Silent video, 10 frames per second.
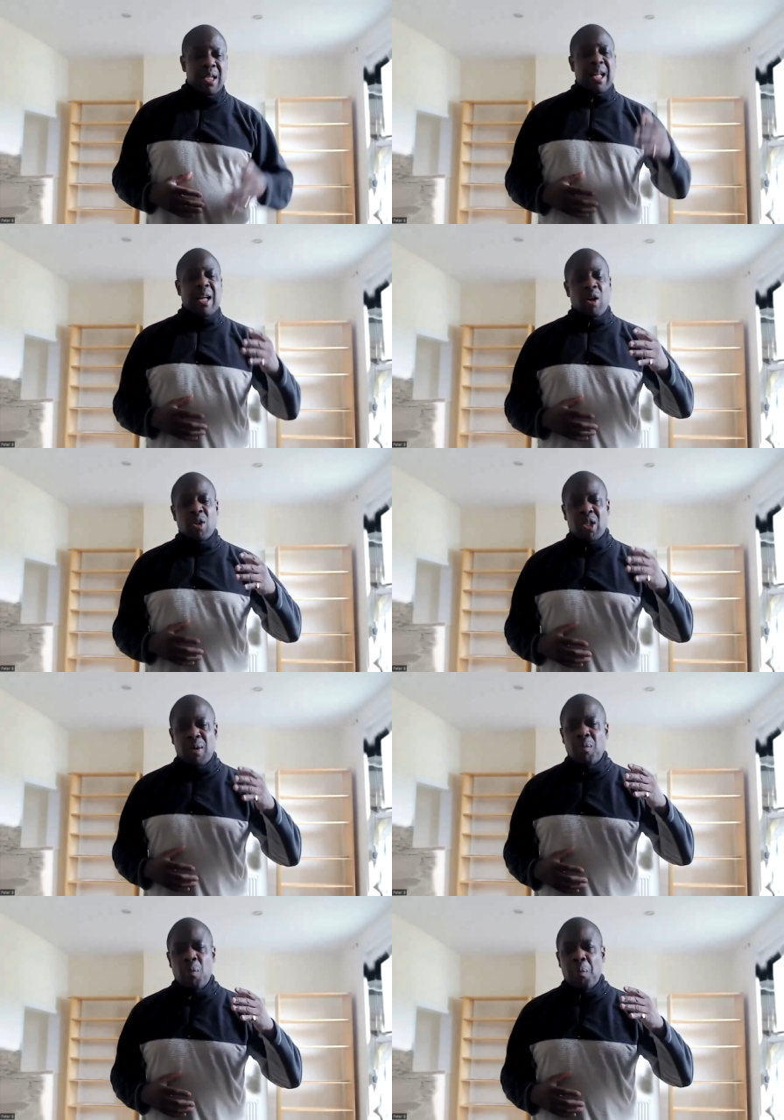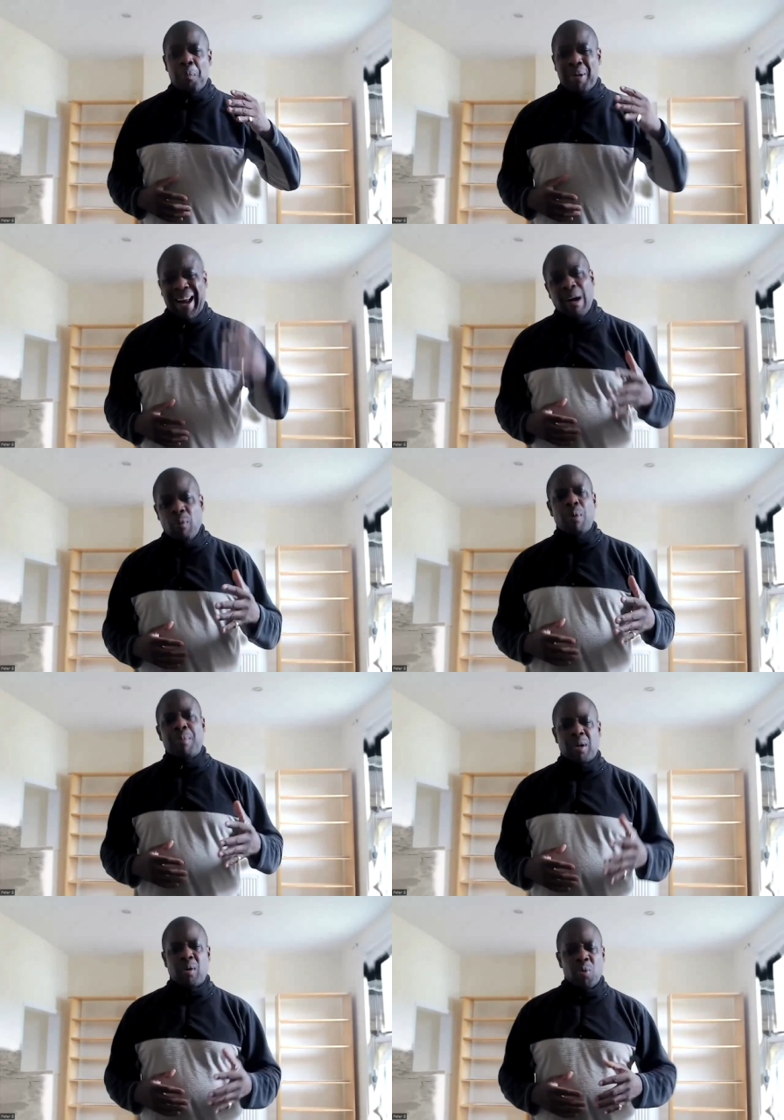is that some black
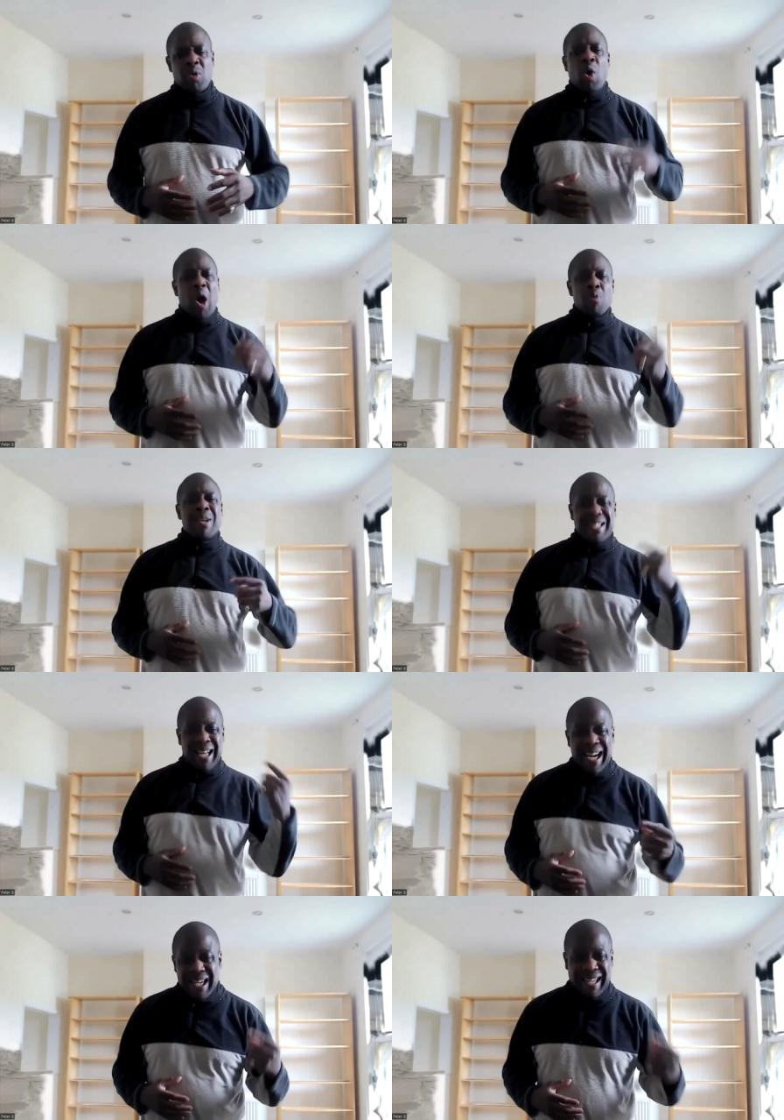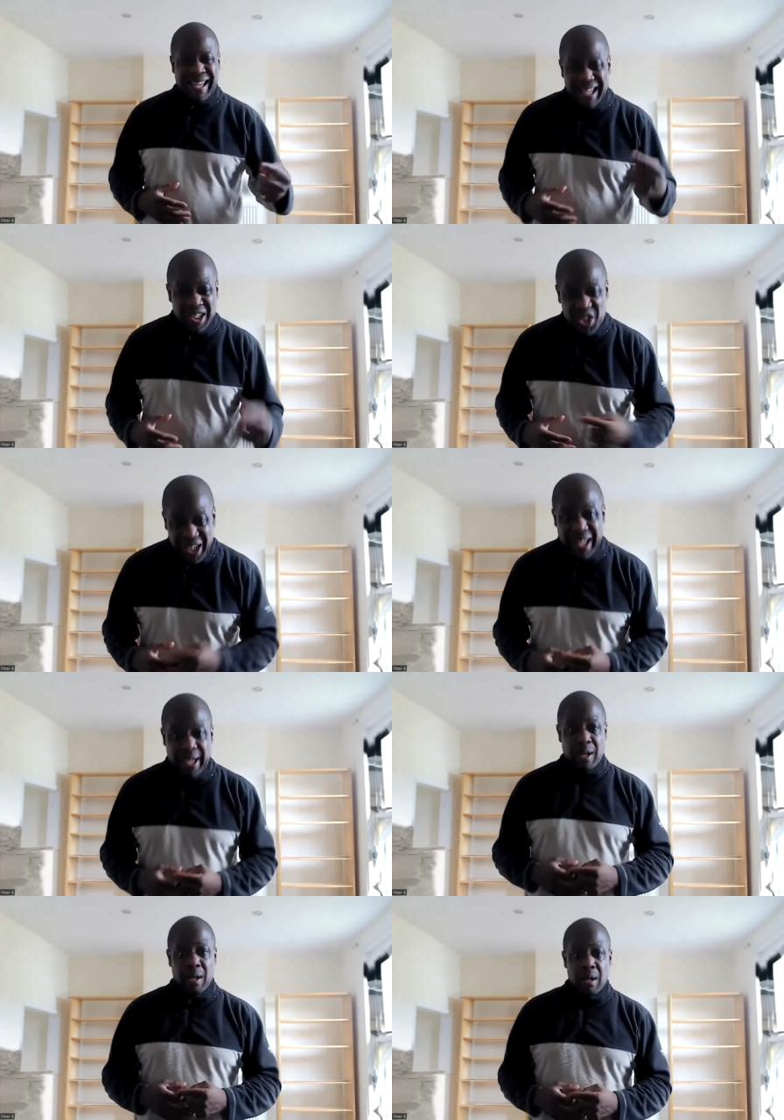woman would not only take the king's
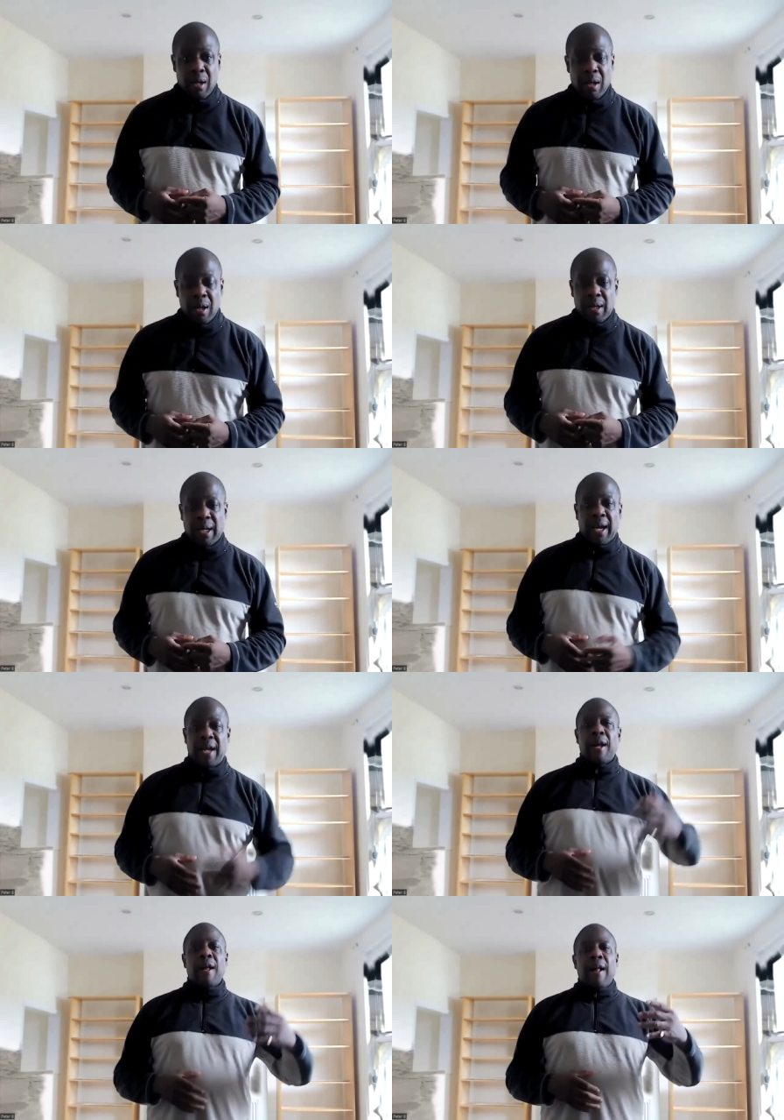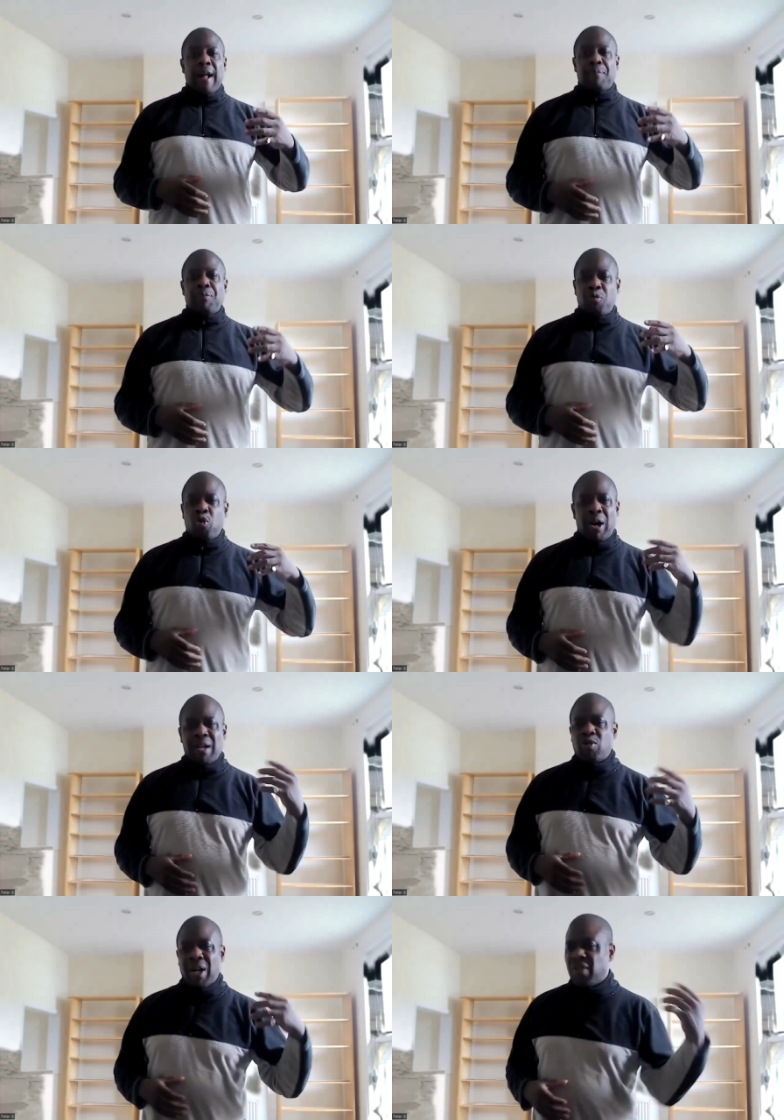shilling, okay, and
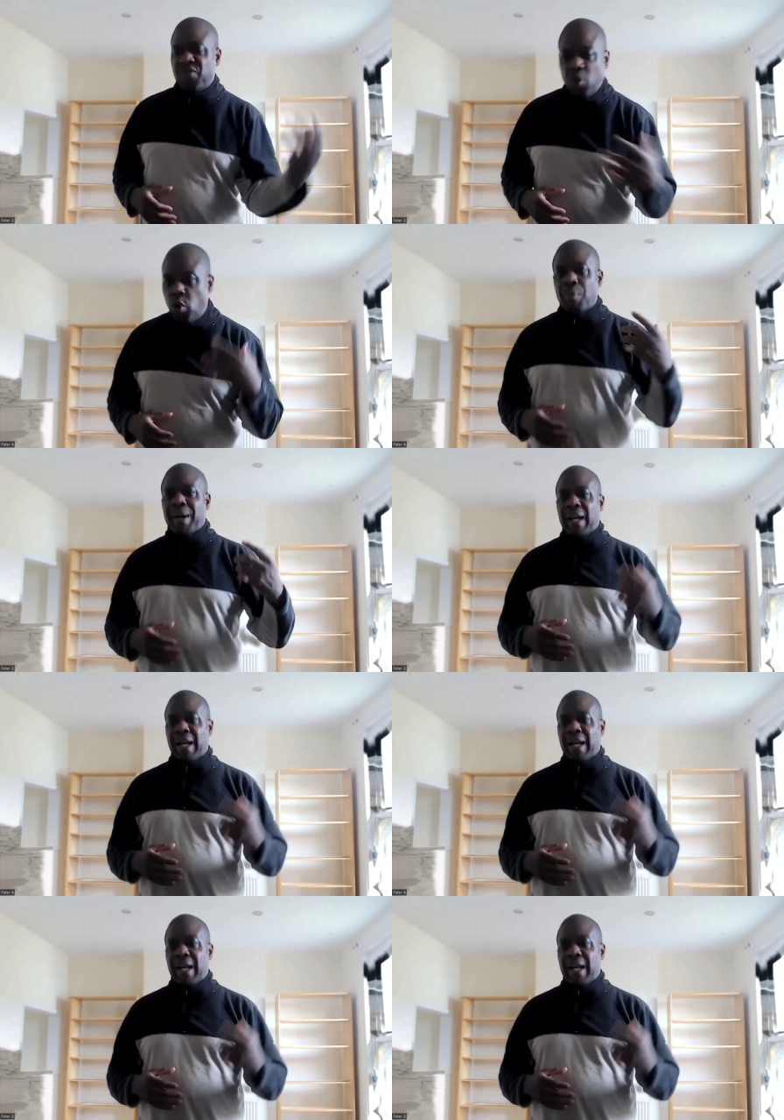try and transform